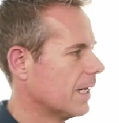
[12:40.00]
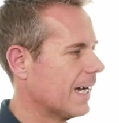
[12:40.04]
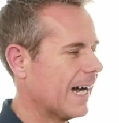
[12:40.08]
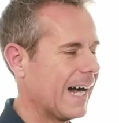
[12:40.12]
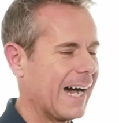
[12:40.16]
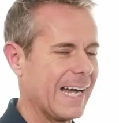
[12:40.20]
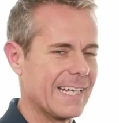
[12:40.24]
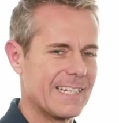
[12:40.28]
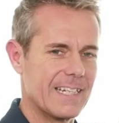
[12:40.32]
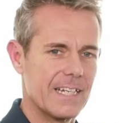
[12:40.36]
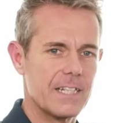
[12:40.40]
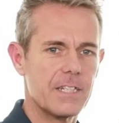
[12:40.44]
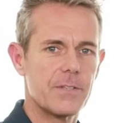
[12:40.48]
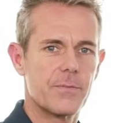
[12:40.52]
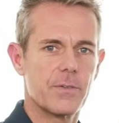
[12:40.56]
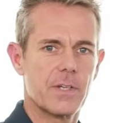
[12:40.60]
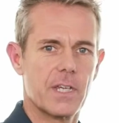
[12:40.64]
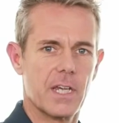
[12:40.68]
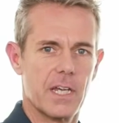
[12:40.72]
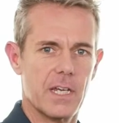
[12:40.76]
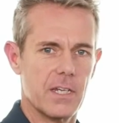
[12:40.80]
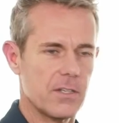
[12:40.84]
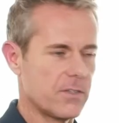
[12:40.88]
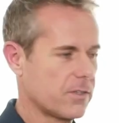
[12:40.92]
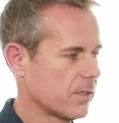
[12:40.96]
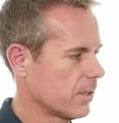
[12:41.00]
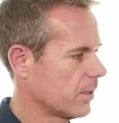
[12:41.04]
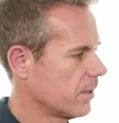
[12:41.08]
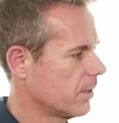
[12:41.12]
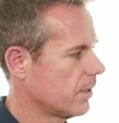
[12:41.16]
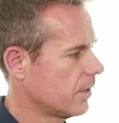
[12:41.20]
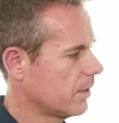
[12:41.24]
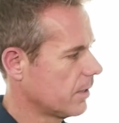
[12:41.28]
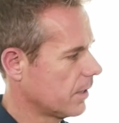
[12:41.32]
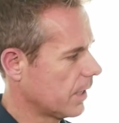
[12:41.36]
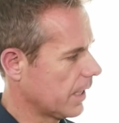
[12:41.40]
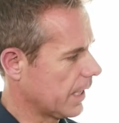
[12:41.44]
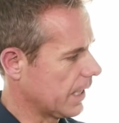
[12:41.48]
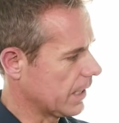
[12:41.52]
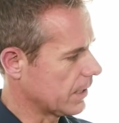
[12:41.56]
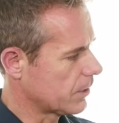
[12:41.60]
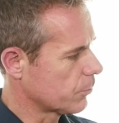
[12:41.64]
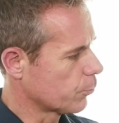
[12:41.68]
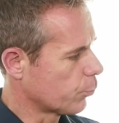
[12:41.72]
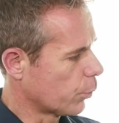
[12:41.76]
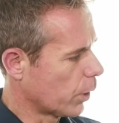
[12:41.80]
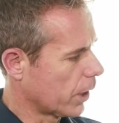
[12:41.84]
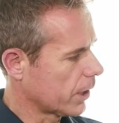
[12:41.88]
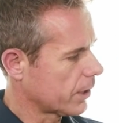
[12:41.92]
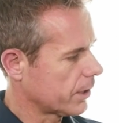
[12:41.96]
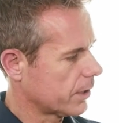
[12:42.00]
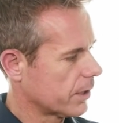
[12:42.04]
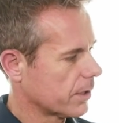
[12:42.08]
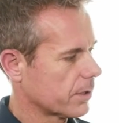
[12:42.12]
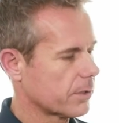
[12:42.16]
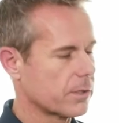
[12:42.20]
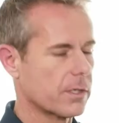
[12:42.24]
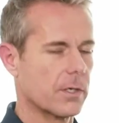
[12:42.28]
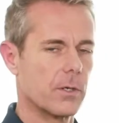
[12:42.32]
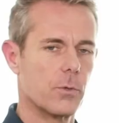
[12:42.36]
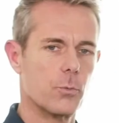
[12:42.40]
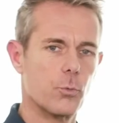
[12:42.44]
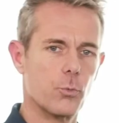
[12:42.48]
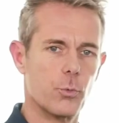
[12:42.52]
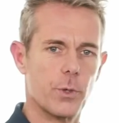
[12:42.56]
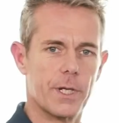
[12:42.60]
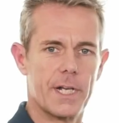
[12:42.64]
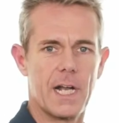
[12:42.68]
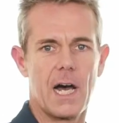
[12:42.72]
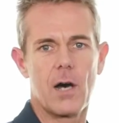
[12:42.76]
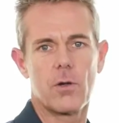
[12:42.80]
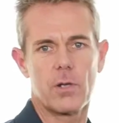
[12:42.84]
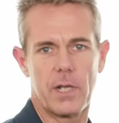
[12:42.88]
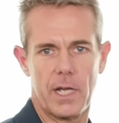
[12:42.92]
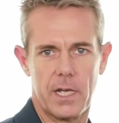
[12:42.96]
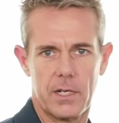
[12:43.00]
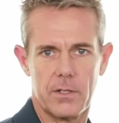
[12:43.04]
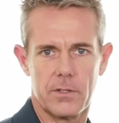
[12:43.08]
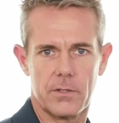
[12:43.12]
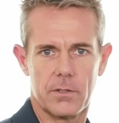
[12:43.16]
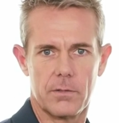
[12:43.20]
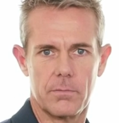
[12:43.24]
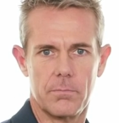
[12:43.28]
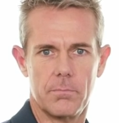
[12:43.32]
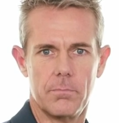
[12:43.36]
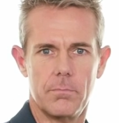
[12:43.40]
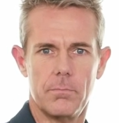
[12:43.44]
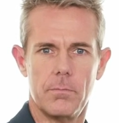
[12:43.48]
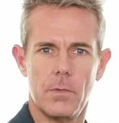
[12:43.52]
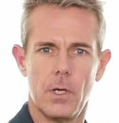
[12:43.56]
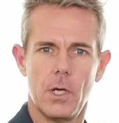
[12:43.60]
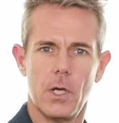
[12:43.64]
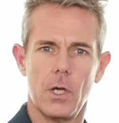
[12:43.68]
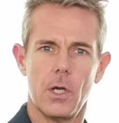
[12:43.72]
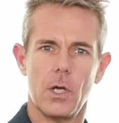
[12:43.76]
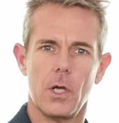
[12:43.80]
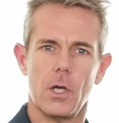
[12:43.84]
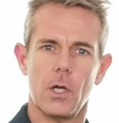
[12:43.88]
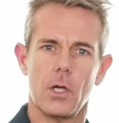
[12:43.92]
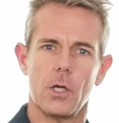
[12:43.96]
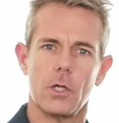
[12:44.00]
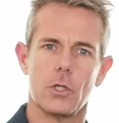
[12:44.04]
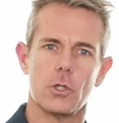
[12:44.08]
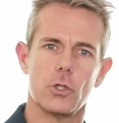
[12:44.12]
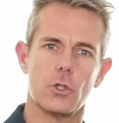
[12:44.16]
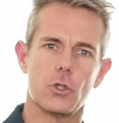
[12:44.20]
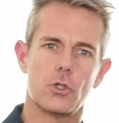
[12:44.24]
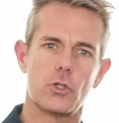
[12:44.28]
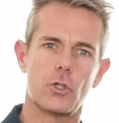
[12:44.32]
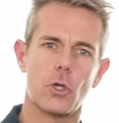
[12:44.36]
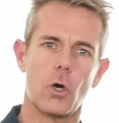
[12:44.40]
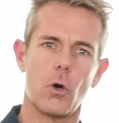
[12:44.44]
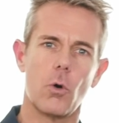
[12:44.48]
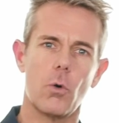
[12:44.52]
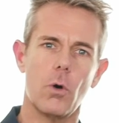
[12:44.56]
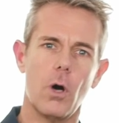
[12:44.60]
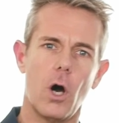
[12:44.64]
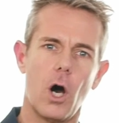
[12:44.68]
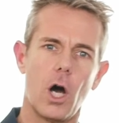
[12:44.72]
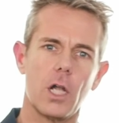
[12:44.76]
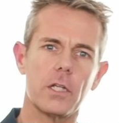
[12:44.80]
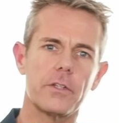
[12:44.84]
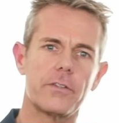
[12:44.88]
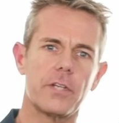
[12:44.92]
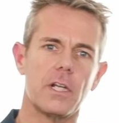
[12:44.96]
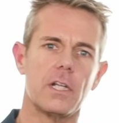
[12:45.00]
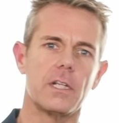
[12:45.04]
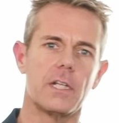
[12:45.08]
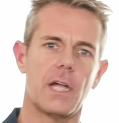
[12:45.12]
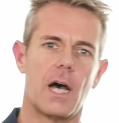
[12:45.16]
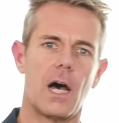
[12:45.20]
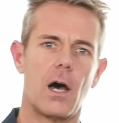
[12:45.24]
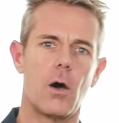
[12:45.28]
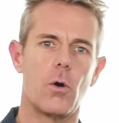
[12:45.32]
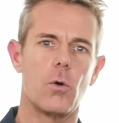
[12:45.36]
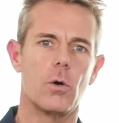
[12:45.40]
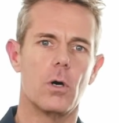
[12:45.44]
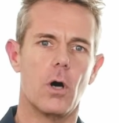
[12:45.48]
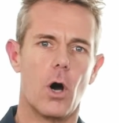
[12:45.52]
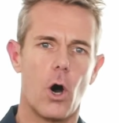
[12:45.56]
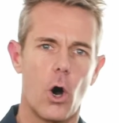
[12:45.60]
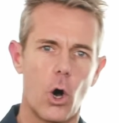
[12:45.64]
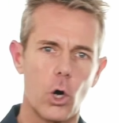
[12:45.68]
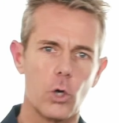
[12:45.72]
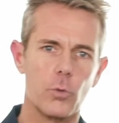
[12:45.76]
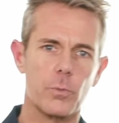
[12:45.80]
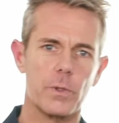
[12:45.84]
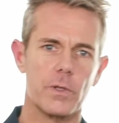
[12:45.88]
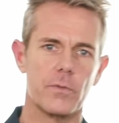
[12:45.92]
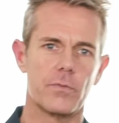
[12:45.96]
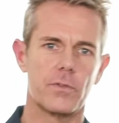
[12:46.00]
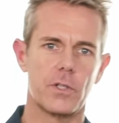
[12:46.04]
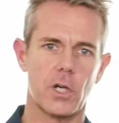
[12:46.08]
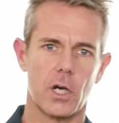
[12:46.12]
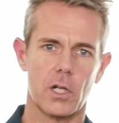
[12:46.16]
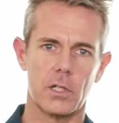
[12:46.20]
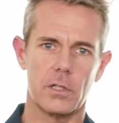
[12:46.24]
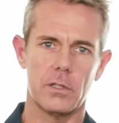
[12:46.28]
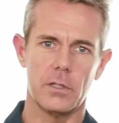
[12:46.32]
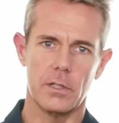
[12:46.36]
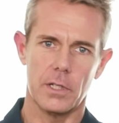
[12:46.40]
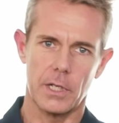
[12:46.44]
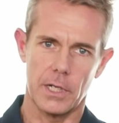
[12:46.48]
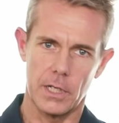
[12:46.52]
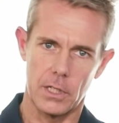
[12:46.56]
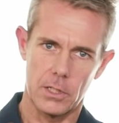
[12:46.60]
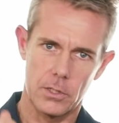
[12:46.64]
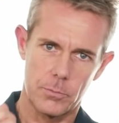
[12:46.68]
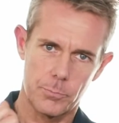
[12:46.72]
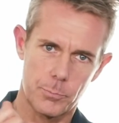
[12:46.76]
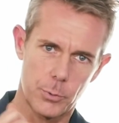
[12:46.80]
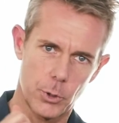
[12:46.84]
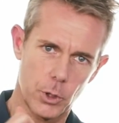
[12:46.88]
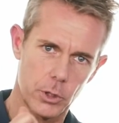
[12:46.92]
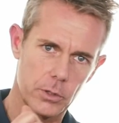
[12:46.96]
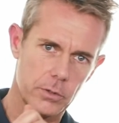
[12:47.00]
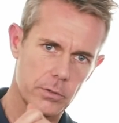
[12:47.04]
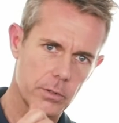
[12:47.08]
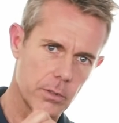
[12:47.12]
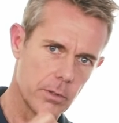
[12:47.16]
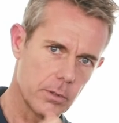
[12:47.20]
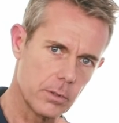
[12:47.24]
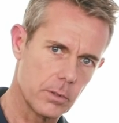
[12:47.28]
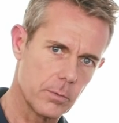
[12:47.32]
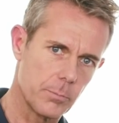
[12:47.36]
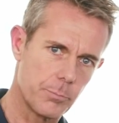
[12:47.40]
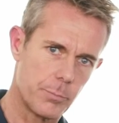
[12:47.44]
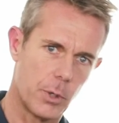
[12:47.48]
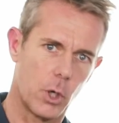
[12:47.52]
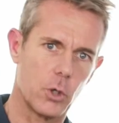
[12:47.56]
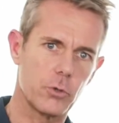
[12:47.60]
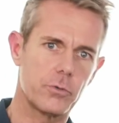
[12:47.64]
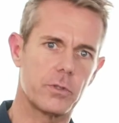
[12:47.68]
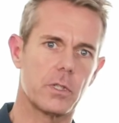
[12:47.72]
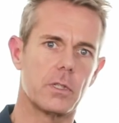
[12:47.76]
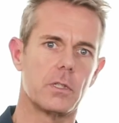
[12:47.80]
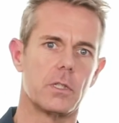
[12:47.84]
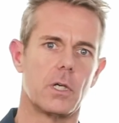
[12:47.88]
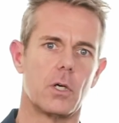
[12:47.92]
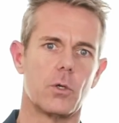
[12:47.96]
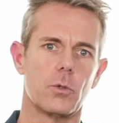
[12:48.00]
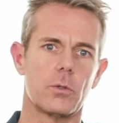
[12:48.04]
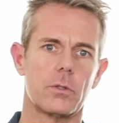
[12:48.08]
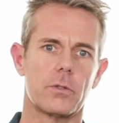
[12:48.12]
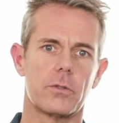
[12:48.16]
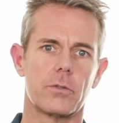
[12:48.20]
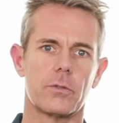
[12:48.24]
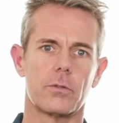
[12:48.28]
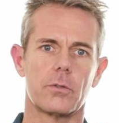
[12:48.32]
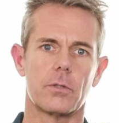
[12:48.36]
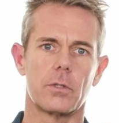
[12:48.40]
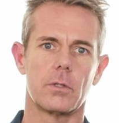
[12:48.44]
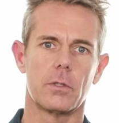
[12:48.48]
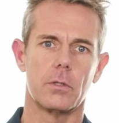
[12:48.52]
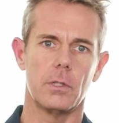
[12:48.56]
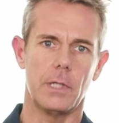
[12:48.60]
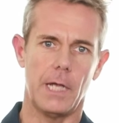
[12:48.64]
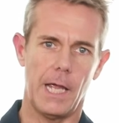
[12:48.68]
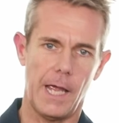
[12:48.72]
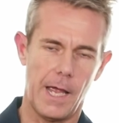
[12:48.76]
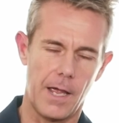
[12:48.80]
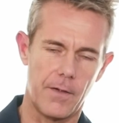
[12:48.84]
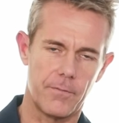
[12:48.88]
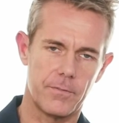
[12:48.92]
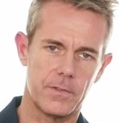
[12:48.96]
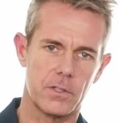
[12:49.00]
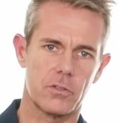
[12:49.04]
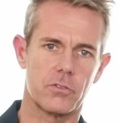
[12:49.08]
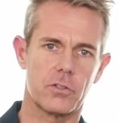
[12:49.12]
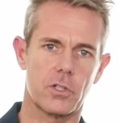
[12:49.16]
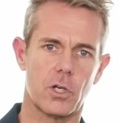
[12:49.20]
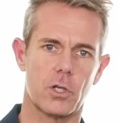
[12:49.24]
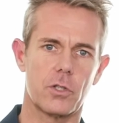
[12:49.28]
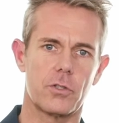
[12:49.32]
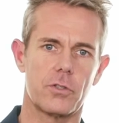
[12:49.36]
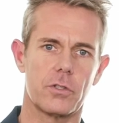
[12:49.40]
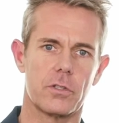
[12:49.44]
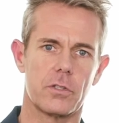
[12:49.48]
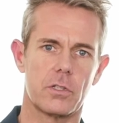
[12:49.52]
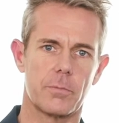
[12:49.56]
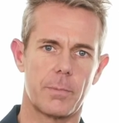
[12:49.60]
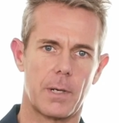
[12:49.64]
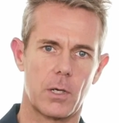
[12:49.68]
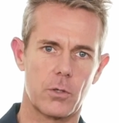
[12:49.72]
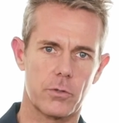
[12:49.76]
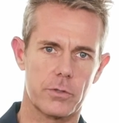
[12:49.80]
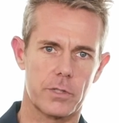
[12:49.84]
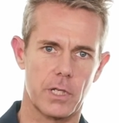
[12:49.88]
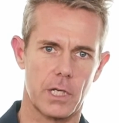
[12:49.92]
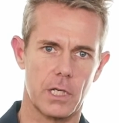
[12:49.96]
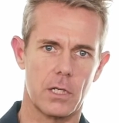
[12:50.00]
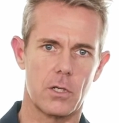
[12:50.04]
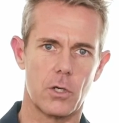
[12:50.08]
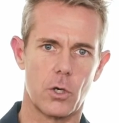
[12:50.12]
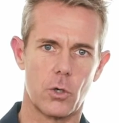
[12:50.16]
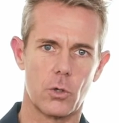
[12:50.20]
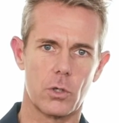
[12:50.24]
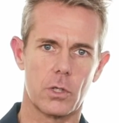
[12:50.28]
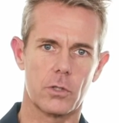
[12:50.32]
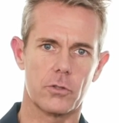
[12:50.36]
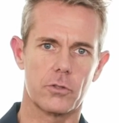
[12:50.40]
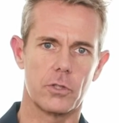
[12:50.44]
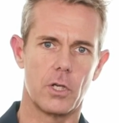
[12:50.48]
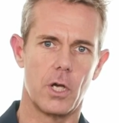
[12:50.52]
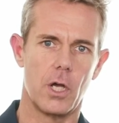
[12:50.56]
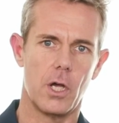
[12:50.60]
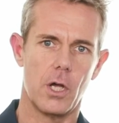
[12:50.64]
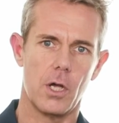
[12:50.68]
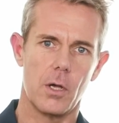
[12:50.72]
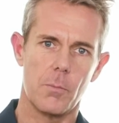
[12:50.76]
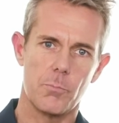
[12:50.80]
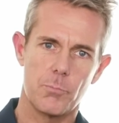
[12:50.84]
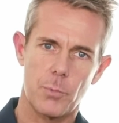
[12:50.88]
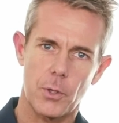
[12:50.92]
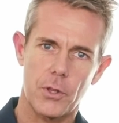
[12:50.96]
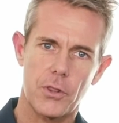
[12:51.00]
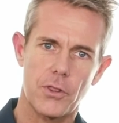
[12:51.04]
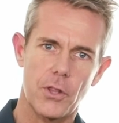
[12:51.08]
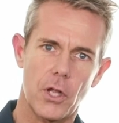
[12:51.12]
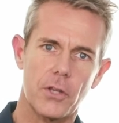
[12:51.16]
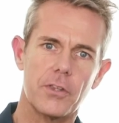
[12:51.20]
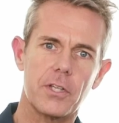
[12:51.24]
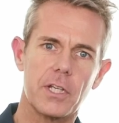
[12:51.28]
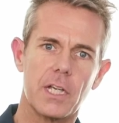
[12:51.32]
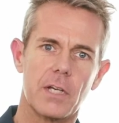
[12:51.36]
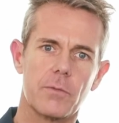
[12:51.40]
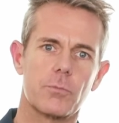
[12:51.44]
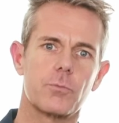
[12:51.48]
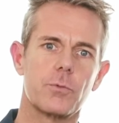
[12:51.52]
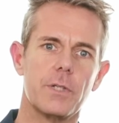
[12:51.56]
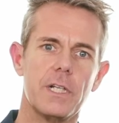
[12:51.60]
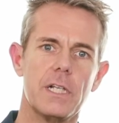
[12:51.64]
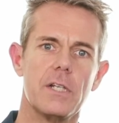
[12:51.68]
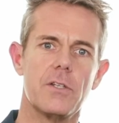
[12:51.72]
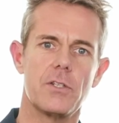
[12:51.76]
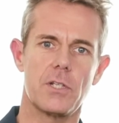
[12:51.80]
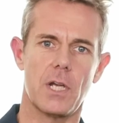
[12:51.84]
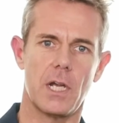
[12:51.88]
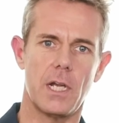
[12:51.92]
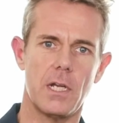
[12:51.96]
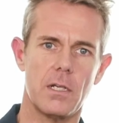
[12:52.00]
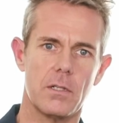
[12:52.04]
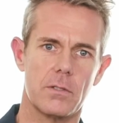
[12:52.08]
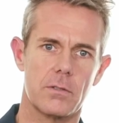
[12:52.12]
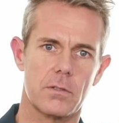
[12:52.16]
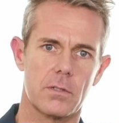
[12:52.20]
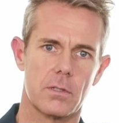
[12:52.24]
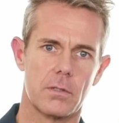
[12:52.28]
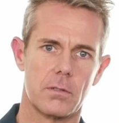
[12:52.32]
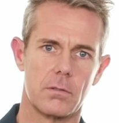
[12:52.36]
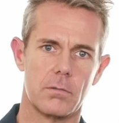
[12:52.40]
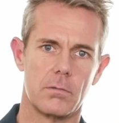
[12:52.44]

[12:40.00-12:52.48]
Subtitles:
Identification is worthless without action. So until now, all we've done is put post-it notes, have discussions about stakeholders, but nothing have really changed.